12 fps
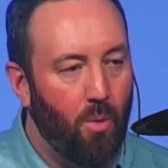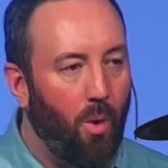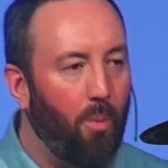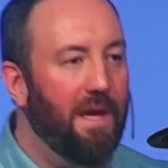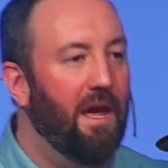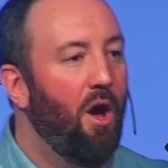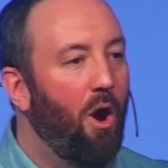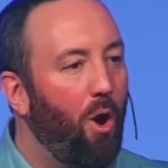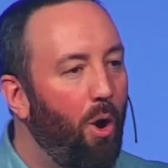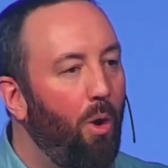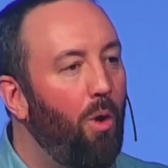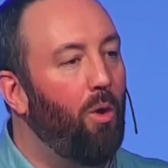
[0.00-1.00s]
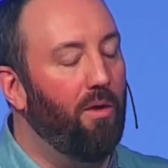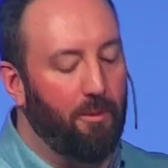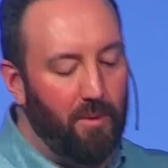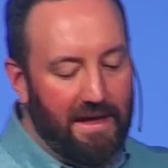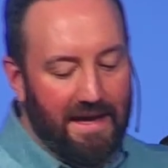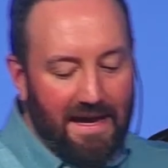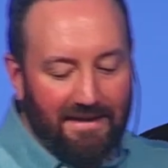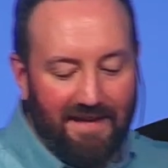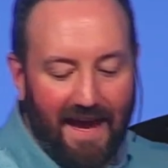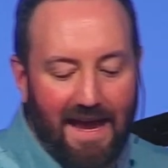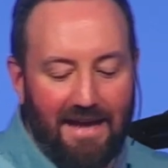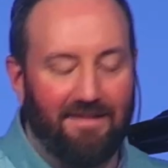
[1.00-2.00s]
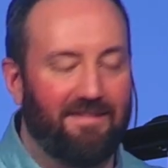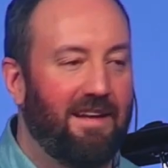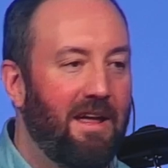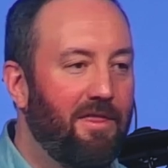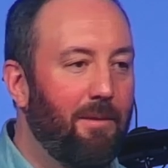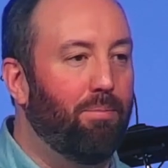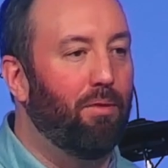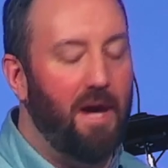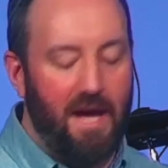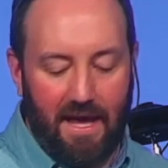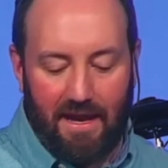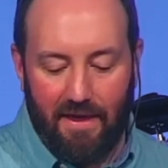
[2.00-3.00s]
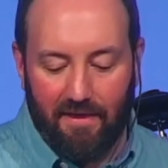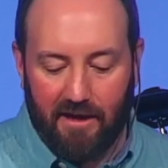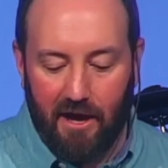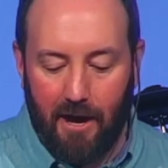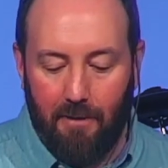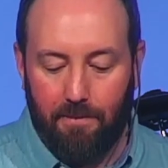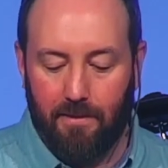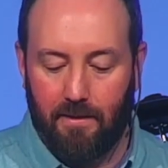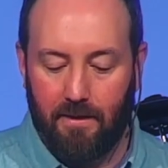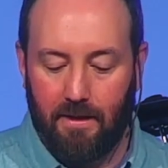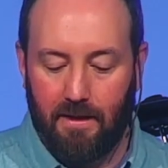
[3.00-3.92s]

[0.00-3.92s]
where we hold and we taste the bread and the cup.